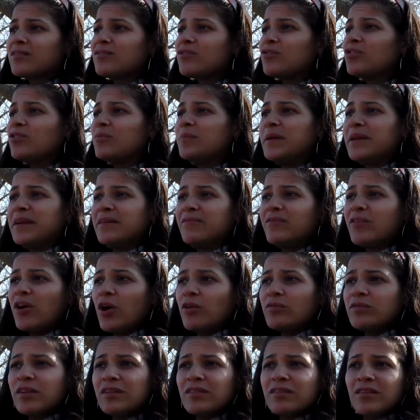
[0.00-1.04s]
Because you could be
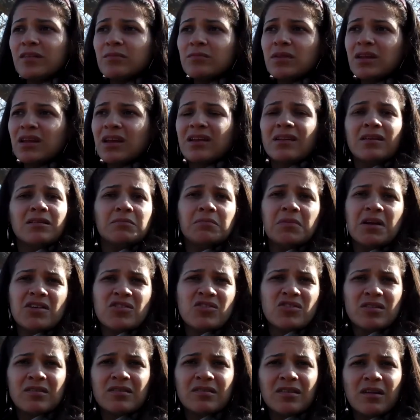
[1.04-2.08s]
involved in something and
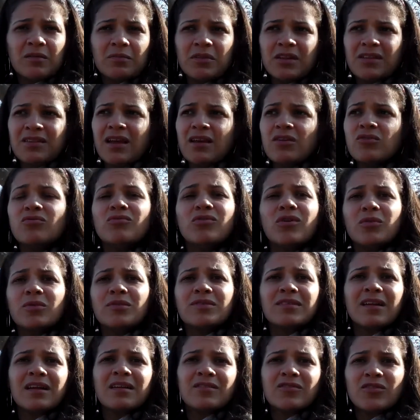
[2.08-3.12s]
enmeshed in something that you know
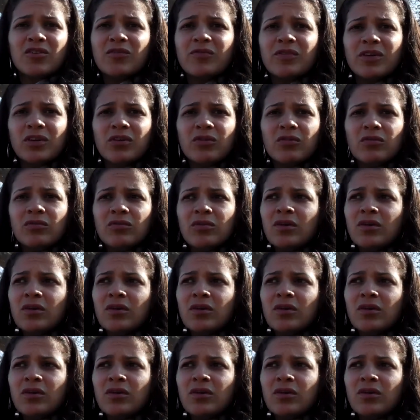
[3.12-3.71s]
is not serving you.